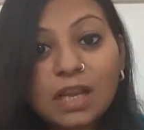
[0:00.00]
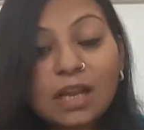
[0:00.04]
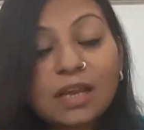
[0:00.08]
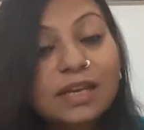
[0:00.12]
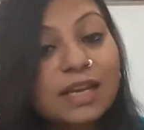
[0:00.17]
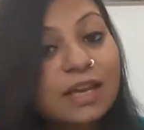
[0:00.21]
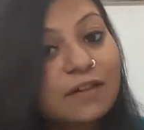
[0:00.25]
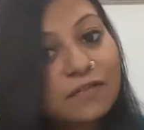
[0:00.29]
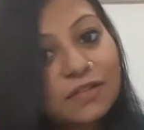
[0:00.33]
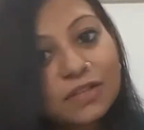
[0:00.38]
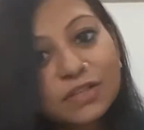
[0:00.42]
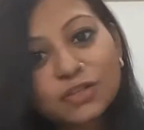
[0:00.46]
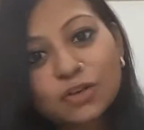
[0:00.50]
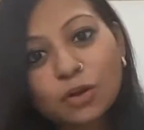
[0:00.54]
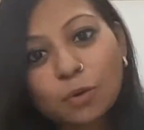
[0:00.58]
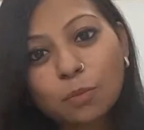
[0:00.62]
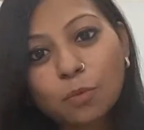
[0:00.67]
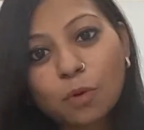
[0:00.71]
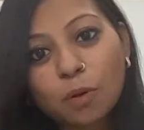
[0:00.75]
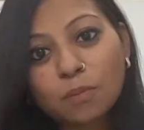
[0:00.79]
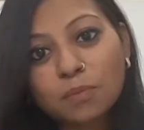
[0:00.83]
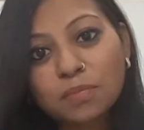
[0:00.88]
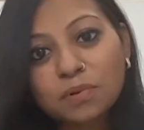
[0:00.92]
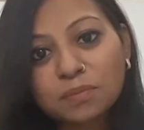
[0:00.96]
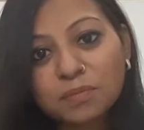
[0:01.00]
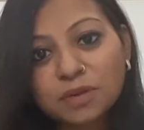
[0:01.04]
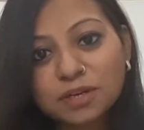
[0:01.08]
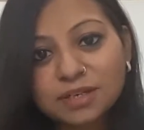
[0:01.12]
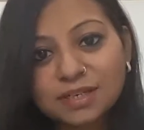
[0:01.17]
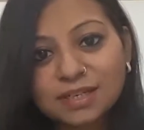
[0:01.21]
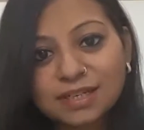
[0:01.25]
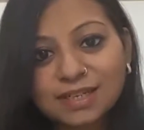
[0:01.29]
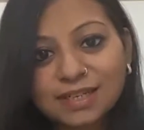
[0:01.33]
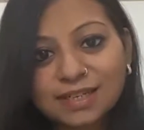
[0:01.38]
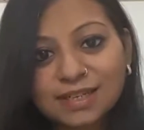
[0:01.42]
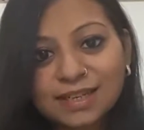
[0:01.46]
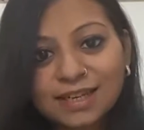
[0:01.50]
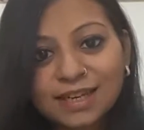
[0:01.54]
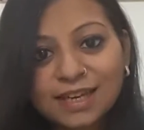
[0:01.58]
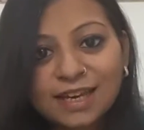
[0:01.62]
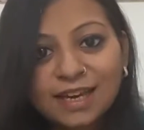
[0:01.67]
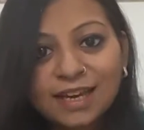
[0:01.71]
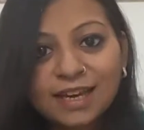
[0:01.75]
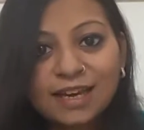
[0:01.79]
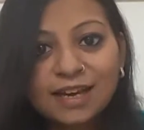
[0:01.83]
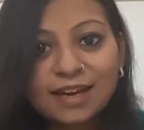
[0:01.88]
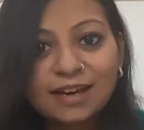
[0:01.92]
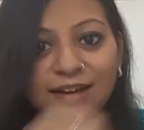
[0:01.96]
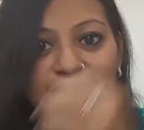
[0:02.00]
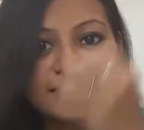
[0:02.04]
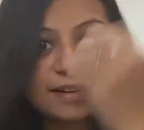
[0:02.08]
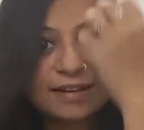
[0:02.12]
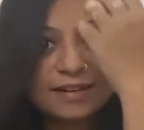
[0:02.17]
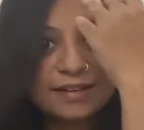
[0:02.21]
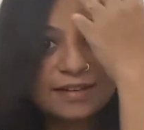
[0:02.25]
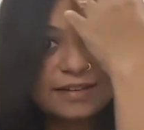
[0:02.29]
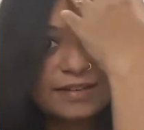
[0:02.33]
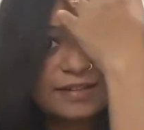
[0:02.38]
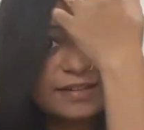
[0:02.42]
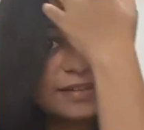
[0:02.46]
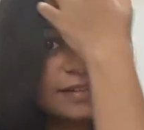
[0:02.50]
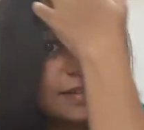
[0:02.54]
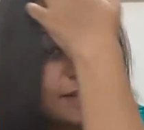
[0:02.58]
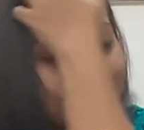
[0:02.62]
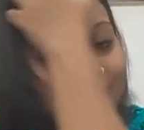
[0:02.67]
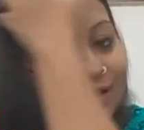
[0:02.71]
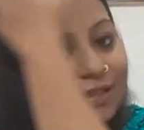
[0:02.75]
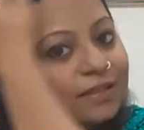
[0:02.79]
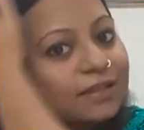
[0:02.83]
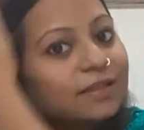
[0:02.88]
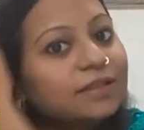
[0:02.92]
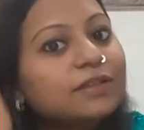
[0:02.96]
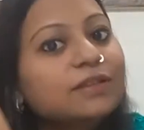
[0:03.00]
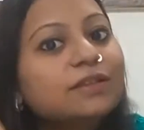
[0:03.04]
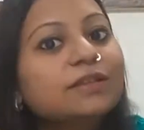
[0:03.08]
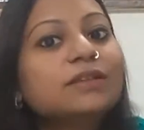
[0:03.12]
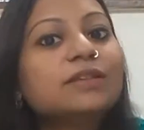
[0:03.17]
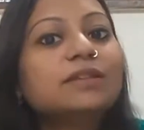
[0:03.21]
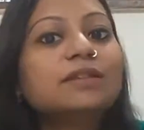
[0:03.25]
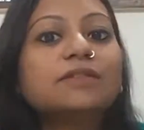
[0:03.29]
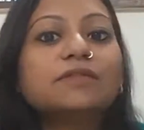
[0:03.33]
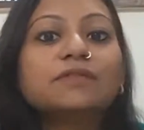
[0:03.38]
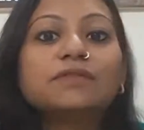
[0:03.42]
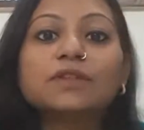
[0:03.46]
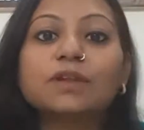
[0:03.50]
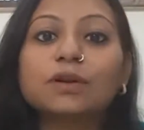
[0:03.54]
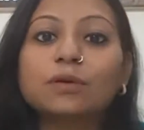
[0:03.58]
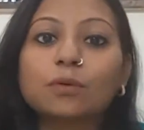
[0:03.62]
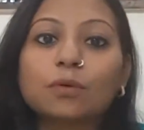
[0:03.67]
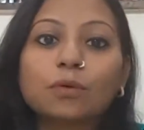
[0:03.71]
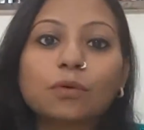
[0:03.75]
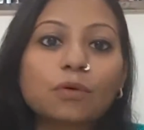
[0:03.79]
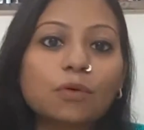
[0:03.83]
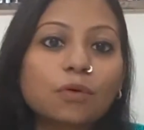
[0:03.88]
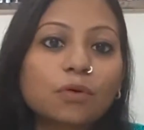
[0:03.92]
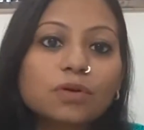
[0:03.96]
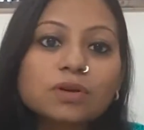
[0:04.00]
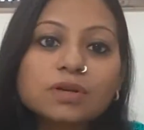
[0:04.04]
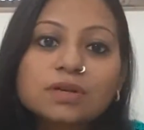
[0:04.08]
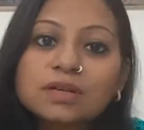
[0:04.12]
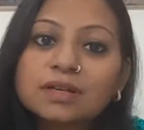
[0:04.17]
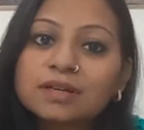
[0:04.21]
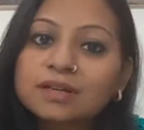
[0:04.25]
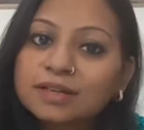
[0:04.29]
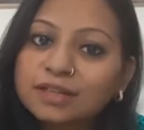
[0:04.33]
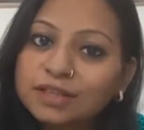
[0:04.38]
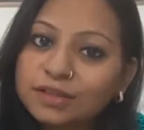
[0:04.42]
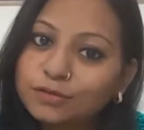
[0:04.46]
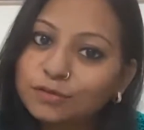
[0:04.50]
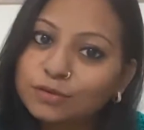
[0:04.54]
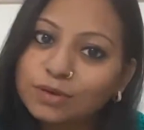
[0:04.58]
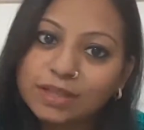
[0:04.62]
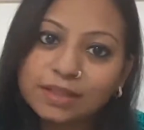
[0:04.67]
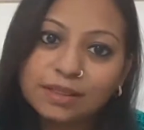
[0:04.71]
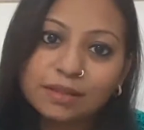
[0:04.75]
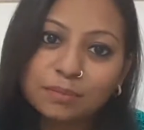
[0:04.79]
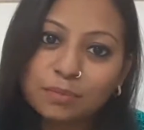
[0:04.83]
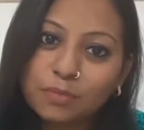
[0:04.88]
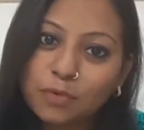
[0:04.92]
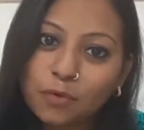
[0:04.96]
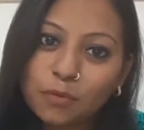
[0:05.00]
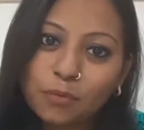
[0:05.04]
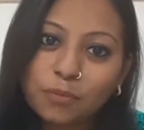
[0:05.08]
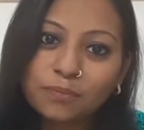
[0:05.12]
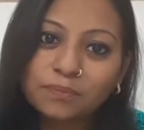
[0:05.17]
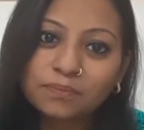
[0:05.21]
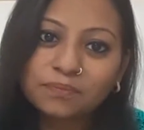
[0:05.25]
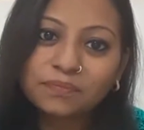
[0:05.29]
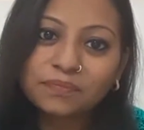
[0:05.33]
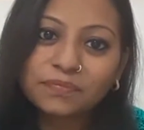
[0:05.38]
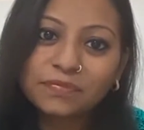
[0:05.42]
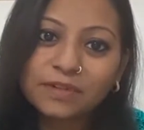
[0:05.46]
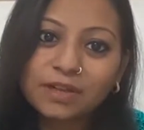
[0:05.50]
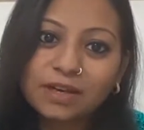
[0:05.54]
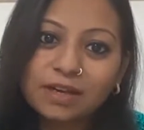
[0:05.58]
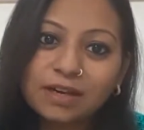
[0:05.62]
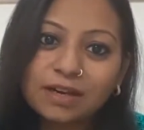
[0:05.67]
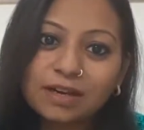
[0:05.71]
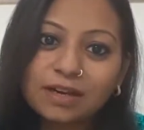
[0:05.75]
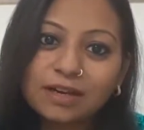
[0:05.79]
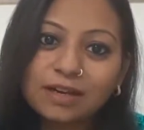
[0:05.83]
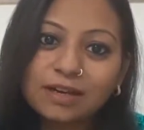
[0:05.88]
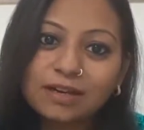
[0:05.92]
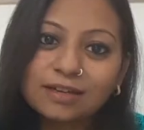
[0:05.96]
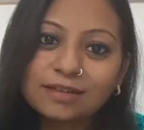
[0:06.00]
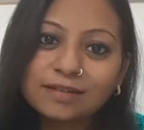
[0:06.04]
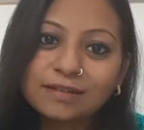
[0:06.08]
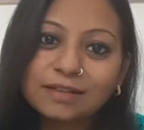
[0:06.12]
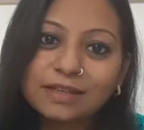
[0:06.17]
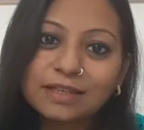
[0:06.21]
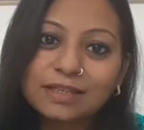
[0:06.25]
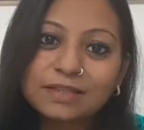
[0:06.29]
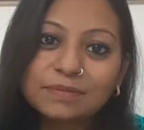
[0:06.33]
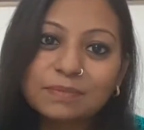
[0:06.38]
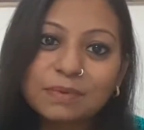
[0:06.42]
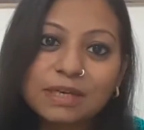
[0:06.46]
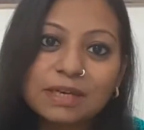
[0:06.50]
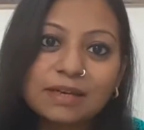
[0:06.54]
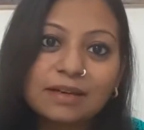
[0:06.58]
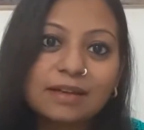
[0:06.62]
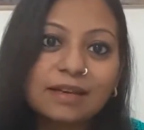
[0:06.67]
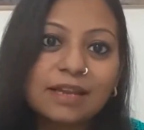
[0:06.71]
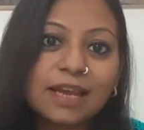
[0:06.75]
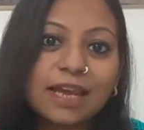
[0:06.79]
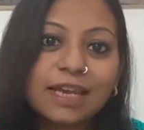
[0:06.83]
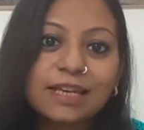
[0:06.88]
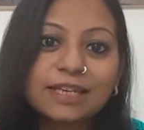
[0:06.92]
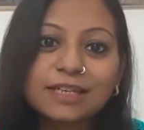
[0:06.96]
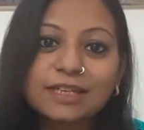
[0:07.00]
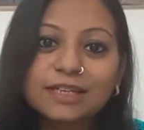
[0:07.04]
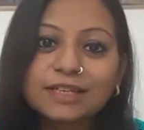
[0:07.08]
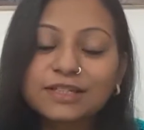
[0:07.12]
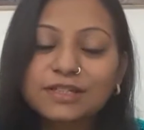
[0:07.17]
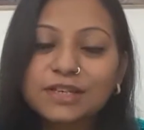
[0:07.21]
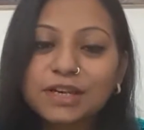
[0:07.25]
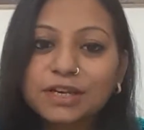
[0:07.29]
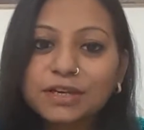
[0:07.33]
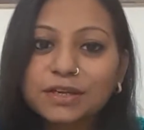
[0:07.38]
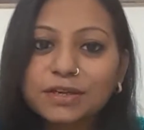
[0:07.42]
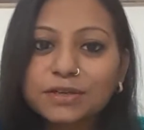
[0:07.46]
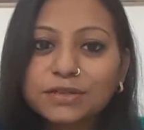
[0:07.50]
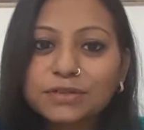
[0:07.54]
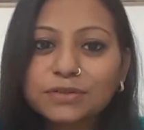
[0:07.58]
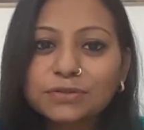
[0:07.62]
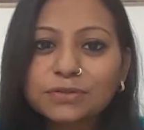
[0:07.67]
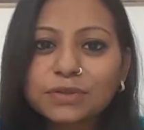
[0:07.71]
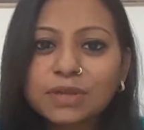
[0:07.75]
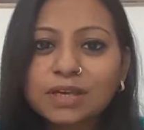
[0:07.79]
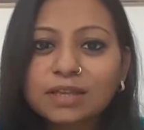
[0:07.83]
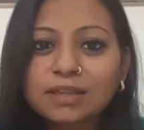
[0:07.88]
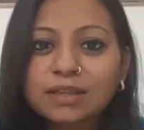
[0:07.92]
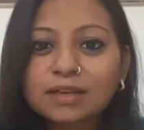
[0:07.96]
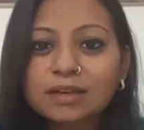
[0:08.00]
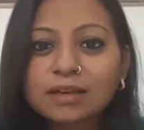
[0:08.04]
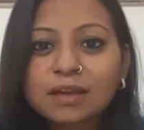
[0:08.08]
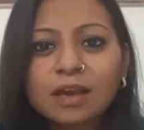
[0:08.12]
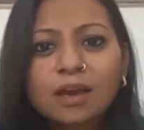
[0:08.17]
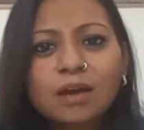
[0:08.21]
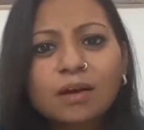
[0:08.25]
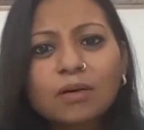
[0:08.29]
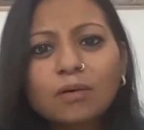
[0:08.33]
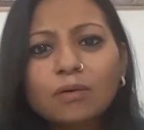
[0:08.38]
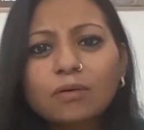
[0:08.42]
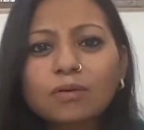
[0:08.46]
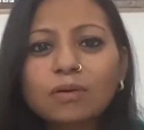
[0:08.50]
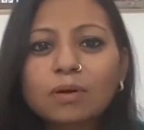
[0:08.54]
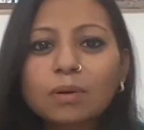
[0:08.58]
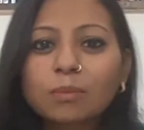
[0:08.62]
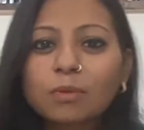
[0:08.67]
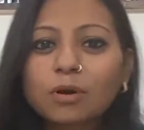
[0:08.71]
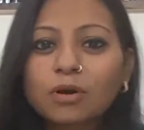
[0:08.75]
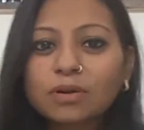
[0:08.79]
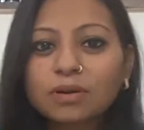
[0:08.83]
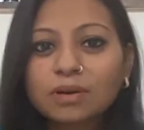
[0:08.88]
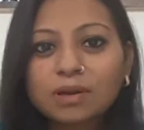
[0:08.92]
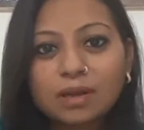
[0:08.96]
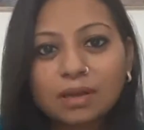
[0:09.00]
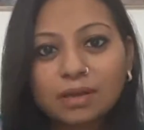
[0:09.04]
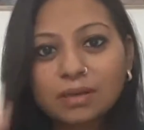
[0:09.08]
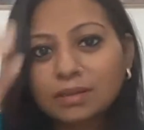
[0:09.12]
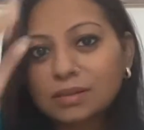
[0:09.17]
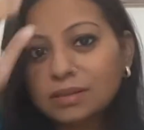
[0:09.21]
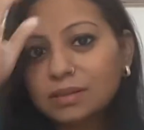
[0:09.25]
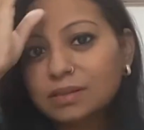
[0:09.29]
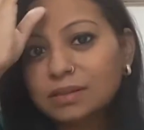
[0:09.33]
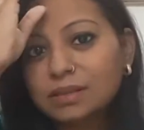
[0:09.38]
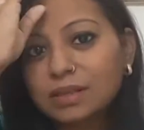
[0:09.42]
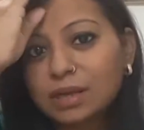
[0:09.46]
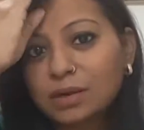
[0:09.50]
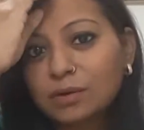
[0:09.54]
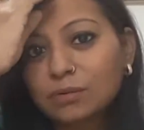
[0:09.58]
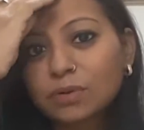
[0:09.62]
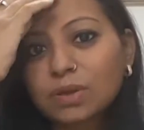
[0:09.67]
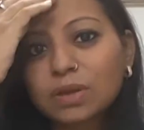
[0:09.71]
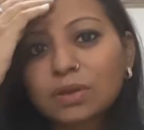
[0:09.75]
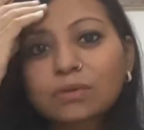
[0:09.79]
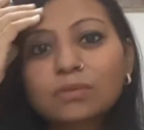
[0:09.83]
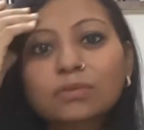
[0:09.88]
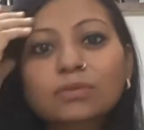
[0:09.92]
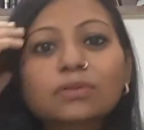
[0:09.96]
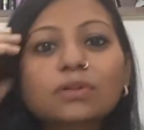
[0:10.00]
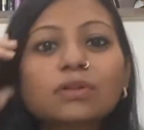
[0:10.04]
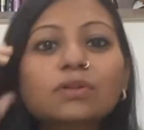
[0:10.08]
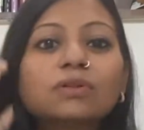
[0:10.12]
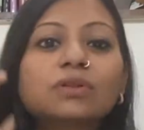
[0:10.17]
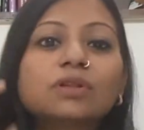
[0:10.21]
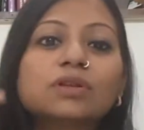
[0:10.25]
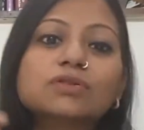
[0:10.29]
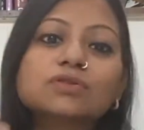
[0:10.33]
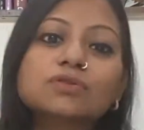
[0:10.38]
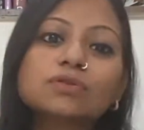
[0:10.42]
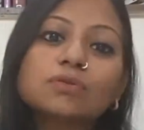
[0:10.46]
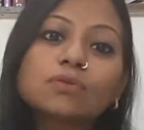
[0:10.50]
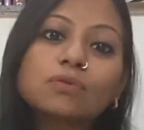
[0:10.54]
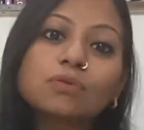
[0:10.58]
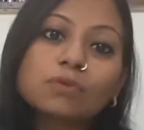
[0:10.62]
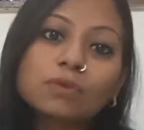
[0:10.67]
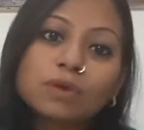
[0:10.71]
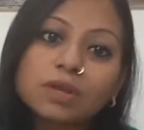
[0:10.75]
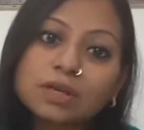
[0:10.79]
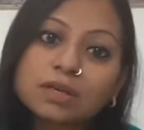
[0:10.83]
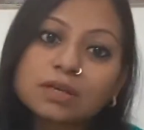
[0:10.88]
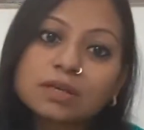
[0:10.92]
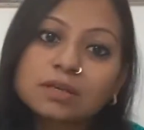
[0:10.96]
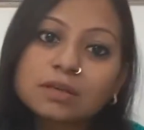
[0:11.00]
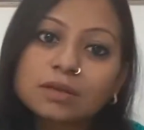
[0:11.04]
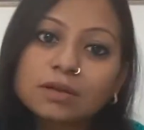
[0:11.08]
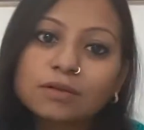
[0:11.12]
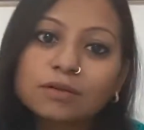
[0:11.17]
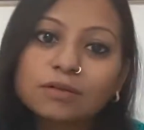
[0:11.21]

never stop complimenting. Uh, if they look good, you let them know. It's been 8 years, 10 years, you think that, oh come on, they're looking good, they should know it.